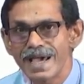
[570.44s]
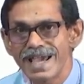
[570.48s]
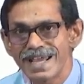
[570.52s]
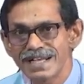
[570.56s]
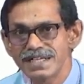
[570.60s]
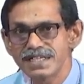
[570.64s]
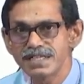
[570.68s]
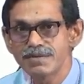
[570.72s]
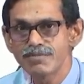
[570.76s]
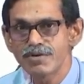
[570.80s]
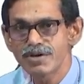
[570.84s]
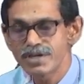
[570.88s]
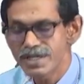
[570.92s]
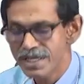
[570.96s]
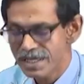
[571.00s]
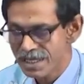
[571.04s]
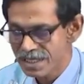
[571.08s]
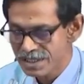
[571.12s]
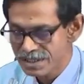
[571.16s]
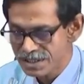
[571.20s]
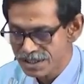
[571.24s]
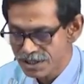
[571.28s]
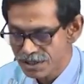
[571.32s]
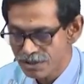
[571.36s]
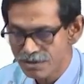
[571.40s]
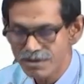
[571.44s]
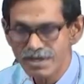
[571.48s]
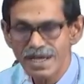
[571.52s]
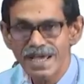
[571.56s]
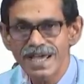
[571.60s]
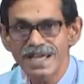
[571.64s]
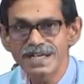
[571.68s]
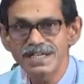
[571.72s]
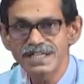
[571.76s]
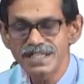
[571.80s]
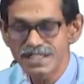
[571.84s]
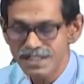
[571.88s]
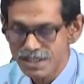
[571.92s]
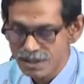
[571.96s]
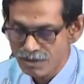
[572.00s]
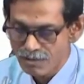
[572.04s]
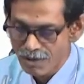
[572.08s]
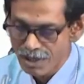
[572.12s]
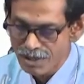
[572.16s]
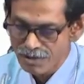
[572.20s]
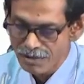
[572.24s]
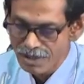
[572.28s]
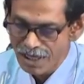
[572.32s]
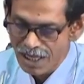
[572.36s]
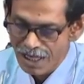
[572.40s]
antibody against your antigen,
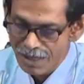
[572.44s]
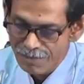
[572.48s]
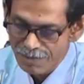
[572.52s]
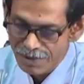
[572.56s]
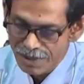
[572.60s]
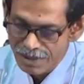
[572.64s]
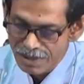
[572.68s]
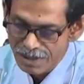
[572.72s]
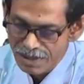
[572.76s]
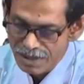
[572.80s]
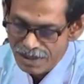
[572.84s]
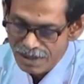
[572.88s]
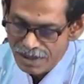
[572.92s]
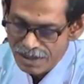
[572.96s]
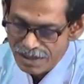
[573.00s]
what will happen?